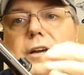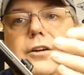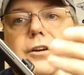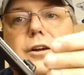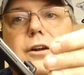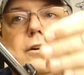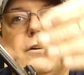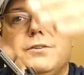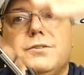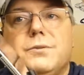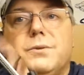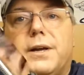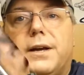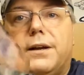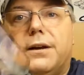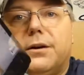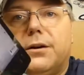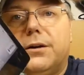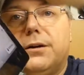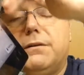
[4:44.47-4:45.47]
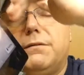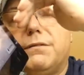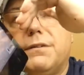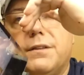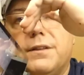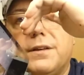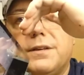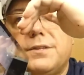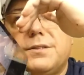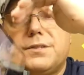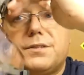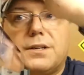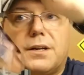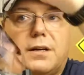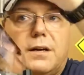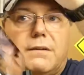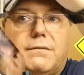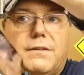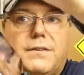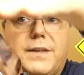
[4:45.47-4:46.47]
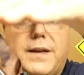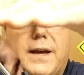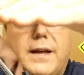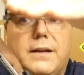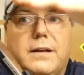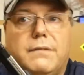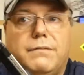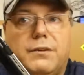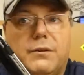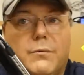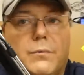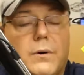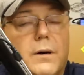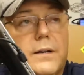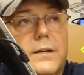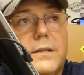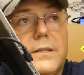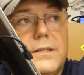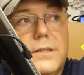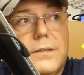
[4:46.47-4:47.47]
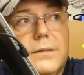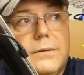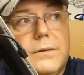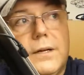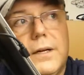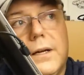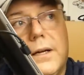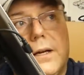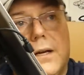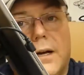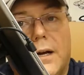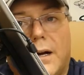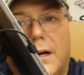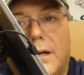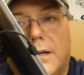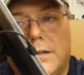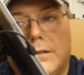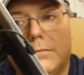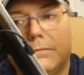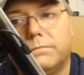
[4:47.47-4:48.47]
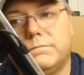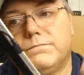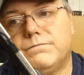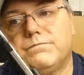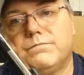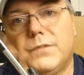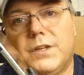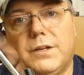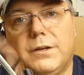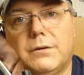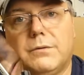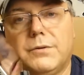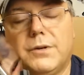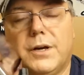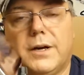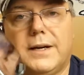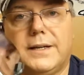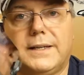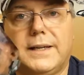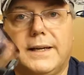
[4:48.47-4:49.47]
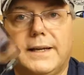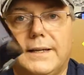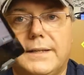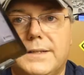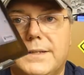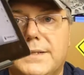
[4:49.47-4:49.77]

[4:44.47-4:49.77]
You can also get a hood for this to cover that if you wanted to, you know, not get